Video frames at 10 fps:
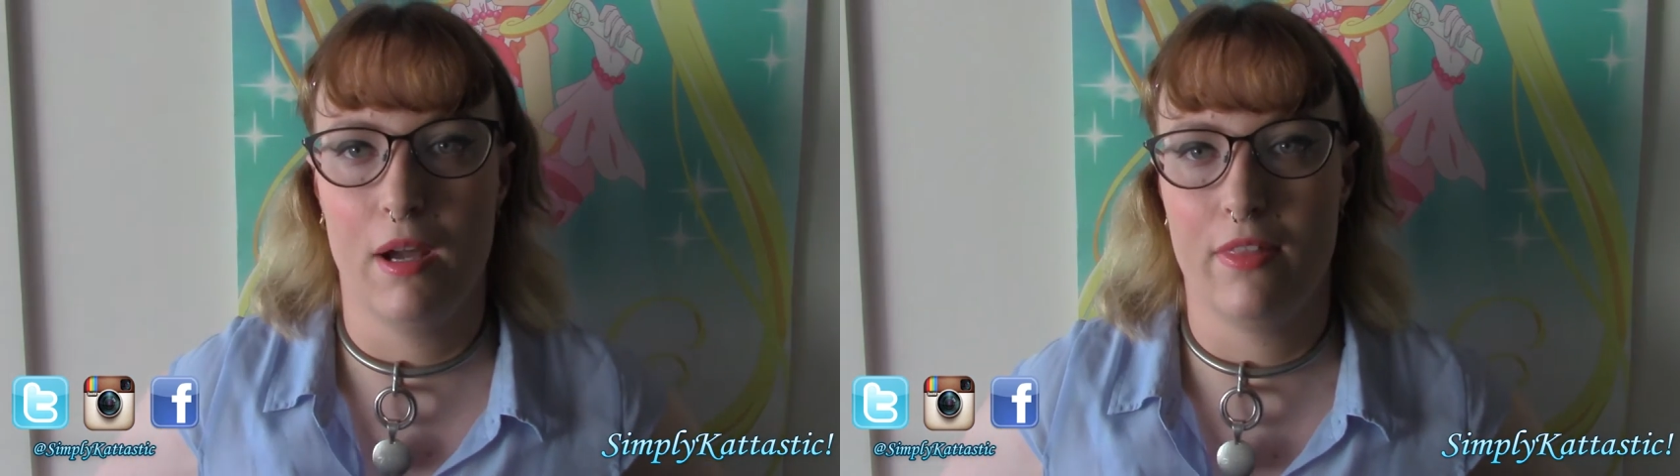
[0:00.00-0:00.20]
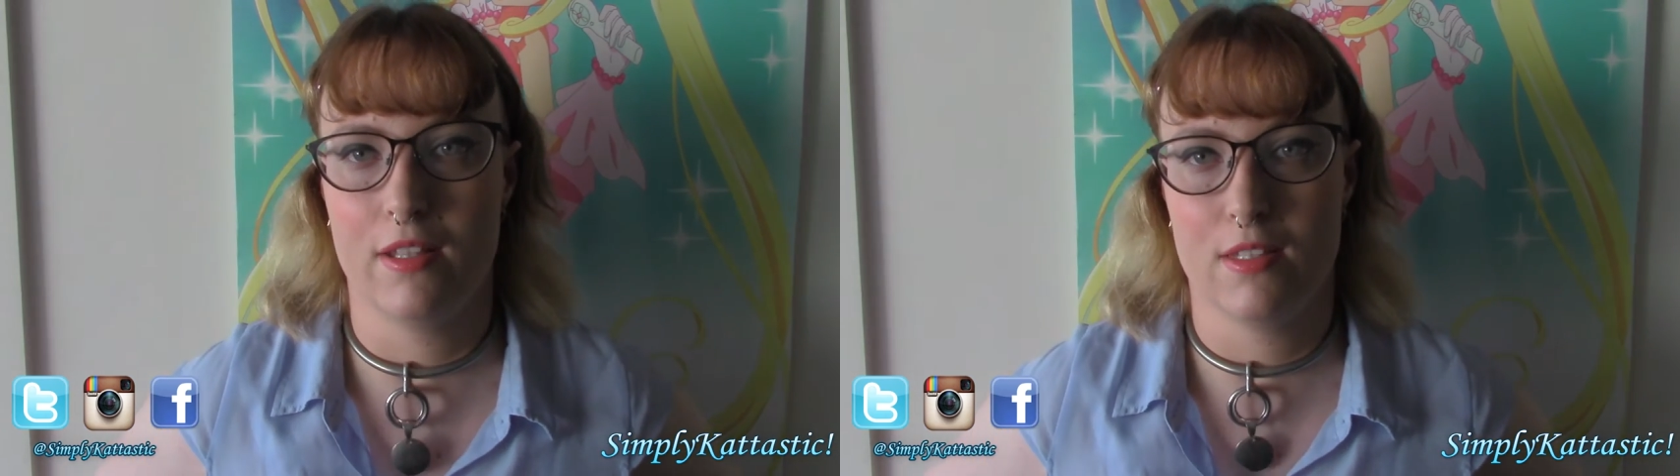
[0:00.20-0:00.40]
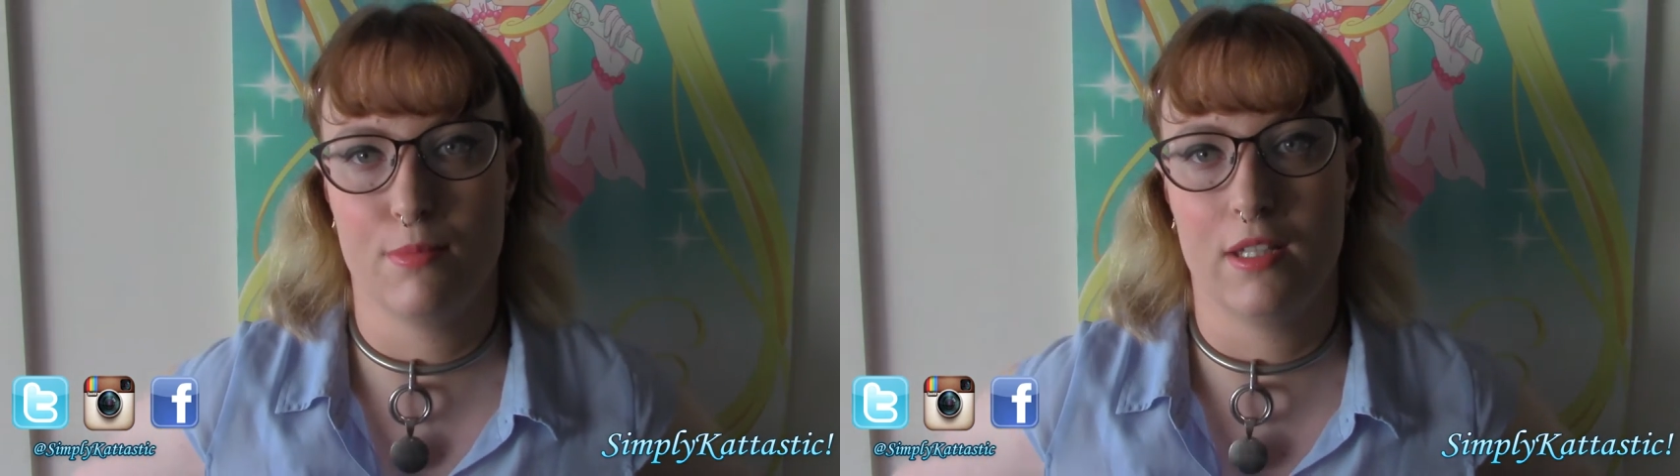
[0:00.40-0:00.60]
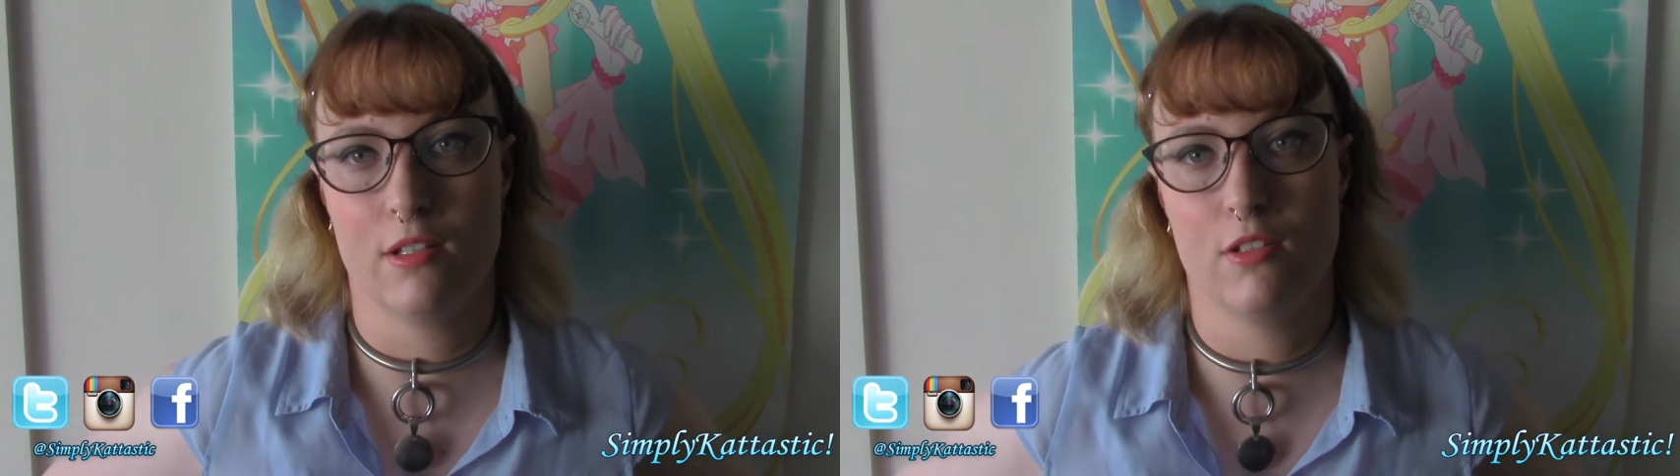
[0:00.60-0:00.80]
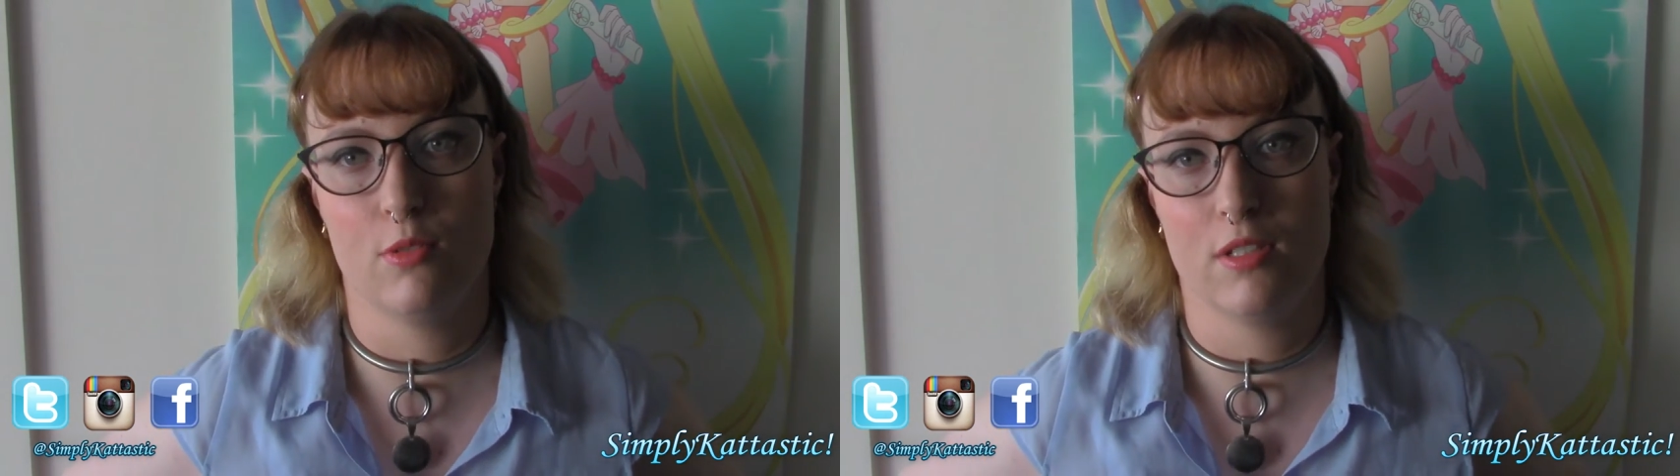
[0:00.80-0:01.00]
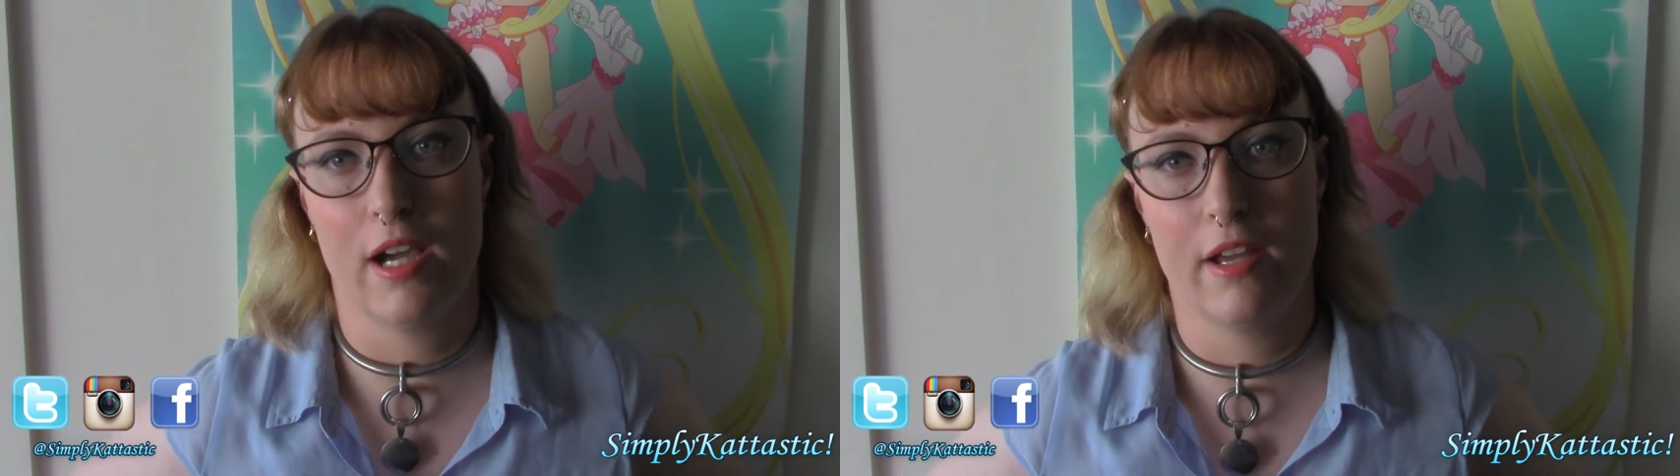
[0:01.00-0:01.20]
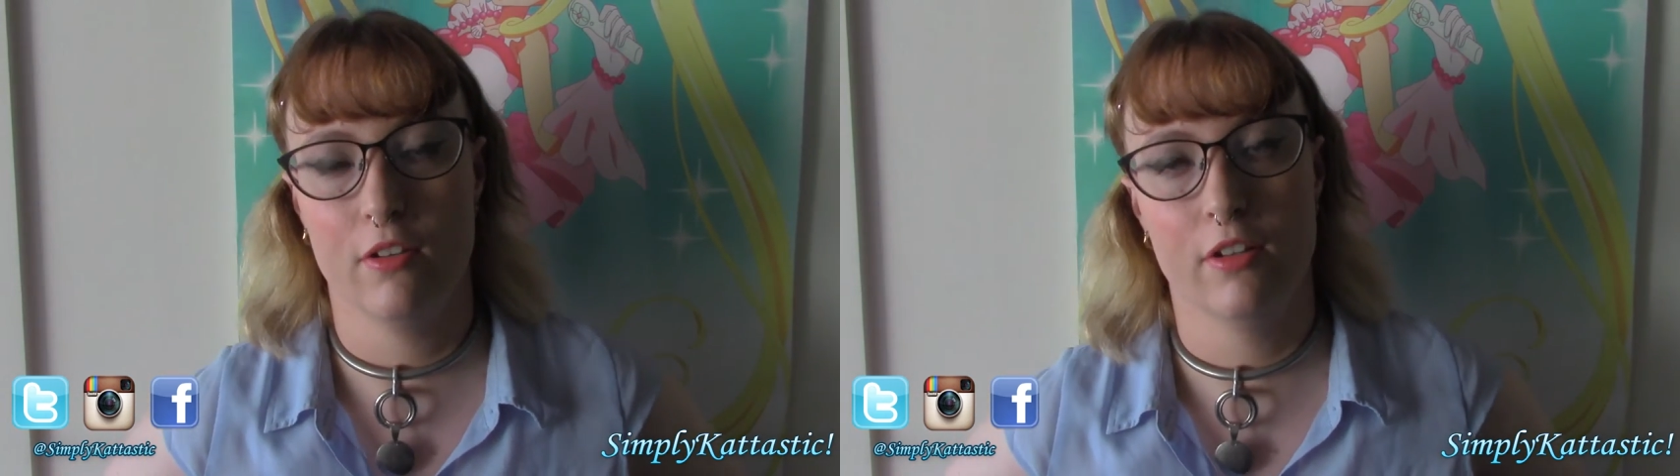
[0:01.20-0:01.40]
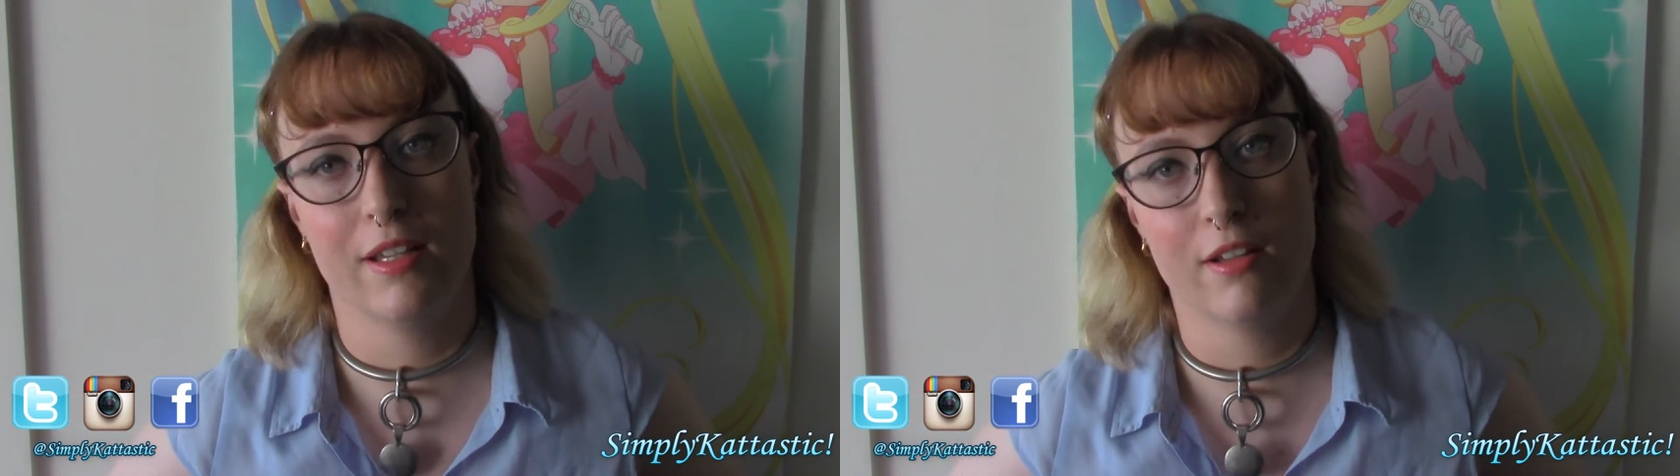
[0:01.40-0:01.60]
by things being too tight or
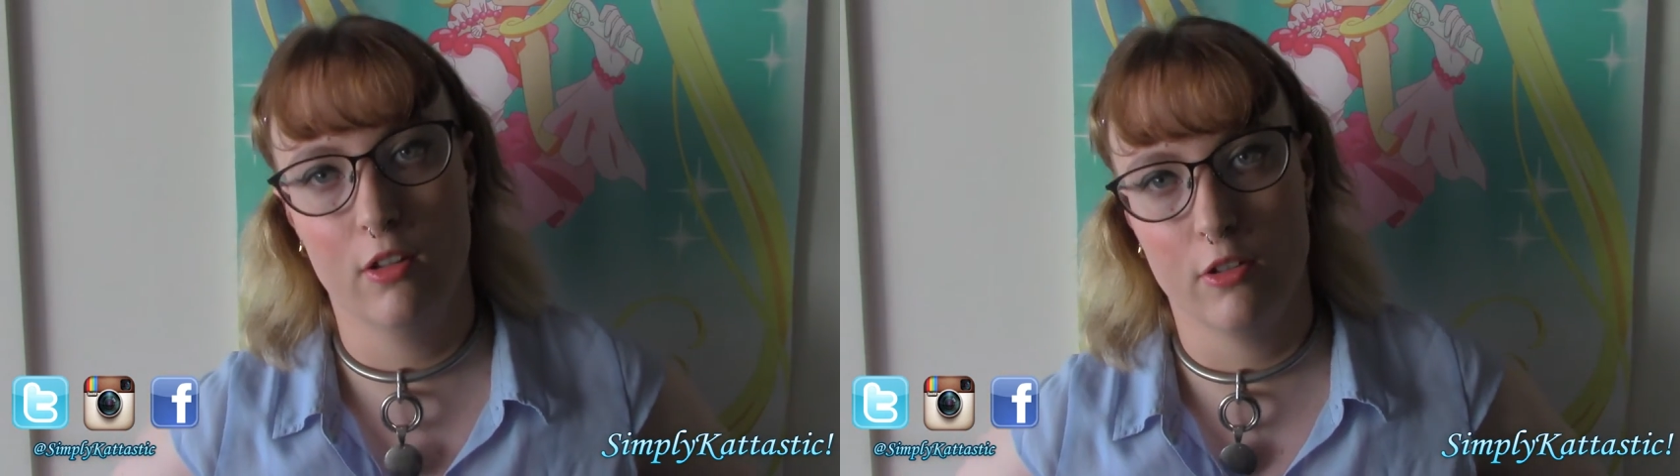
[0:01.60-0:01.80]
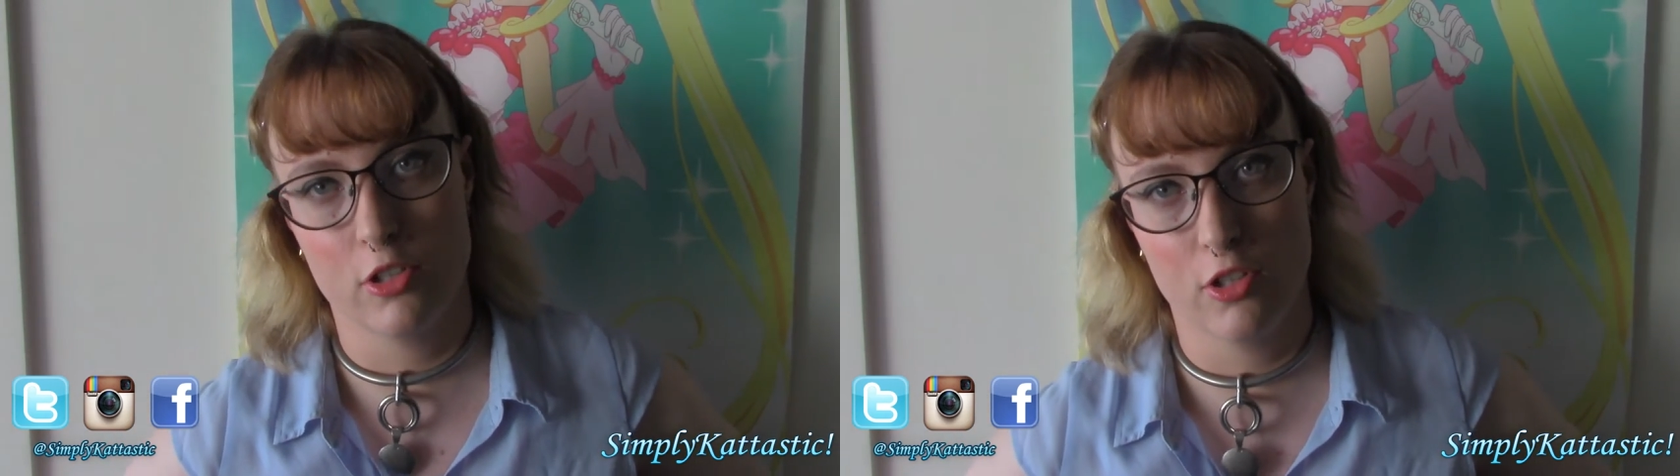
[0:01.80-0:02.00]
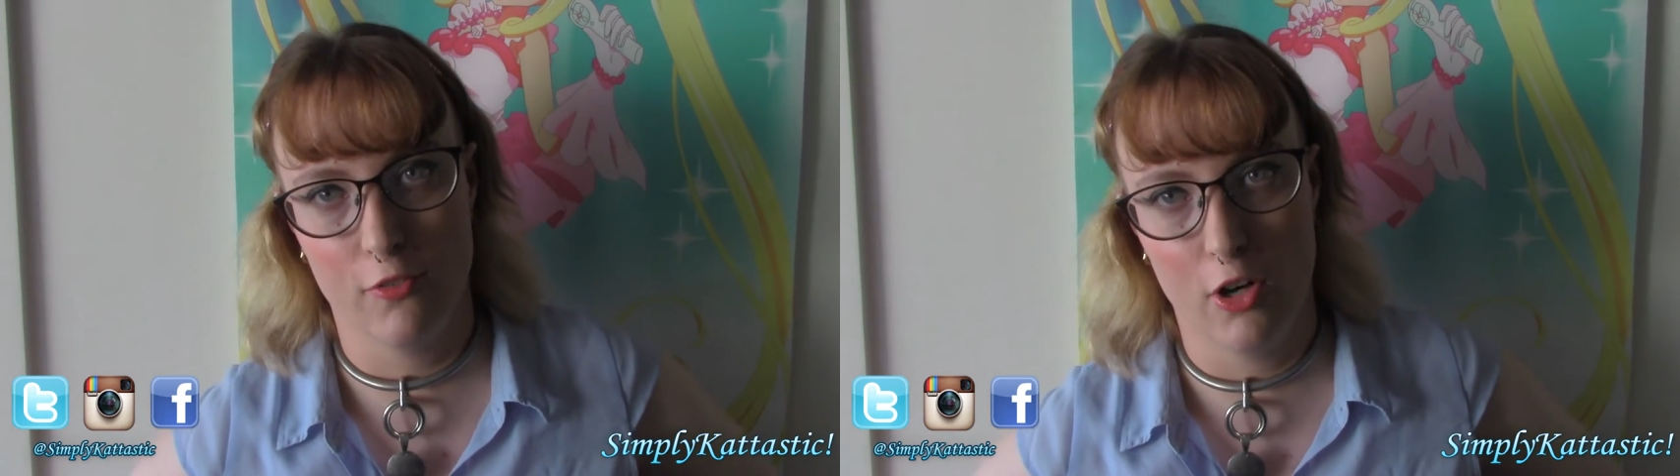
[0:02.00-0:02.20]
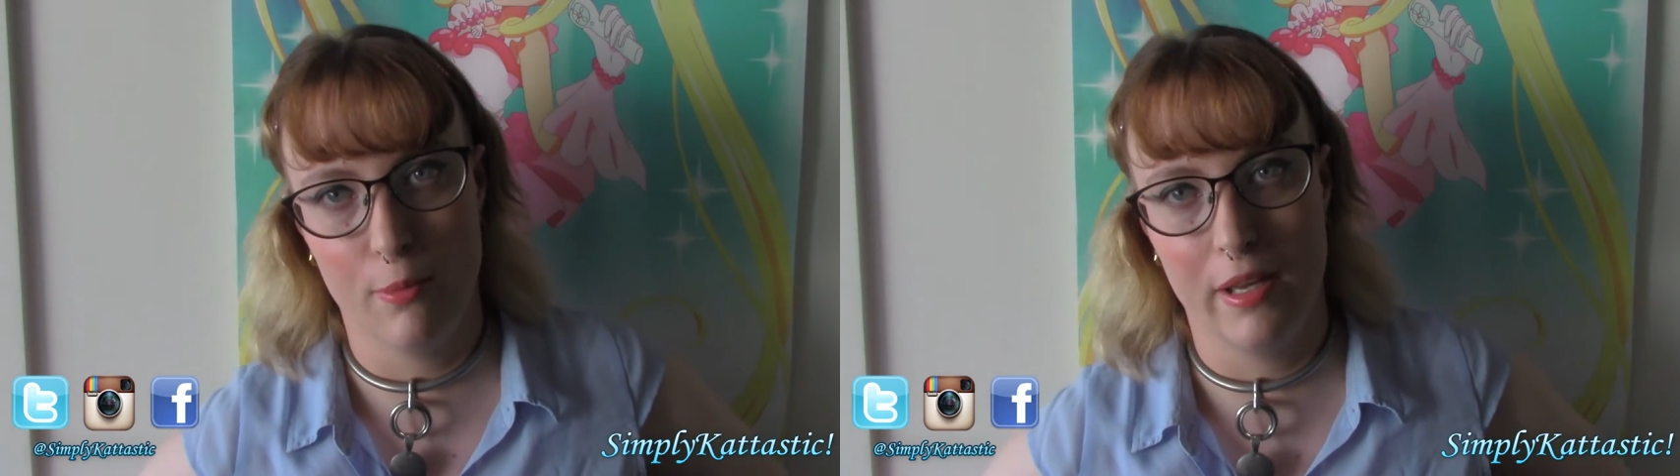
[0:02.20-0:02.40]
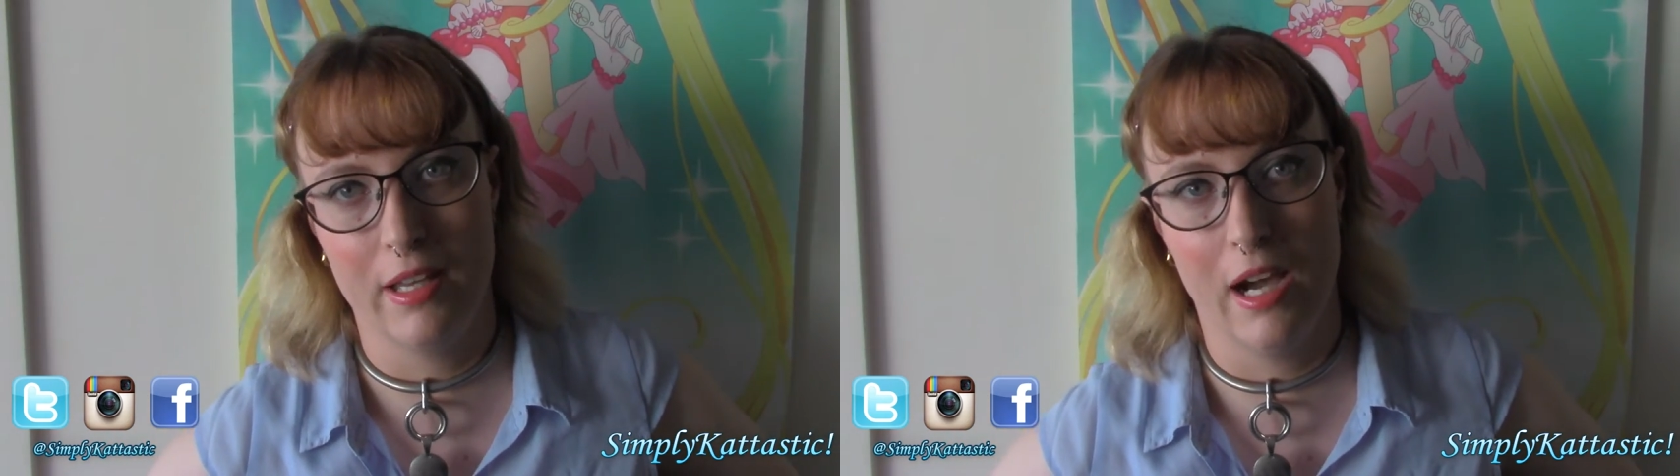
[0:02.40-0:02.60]
you get claustrophobic,